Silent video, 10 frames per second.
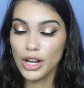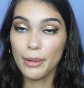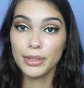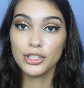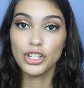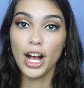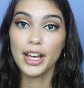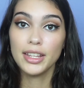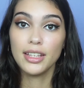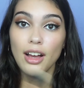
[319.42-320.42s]
now I'm going to
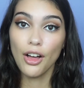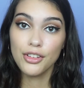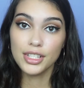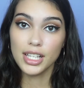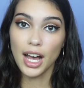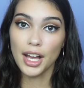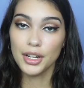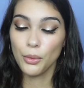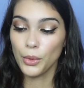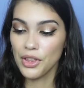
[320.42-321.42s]
try the other
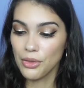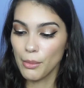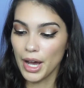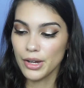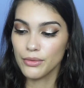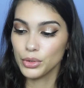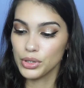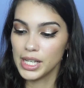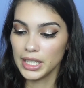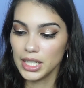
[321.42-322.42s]
side with my Real
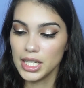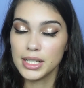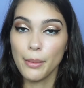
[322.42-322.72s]
Techniques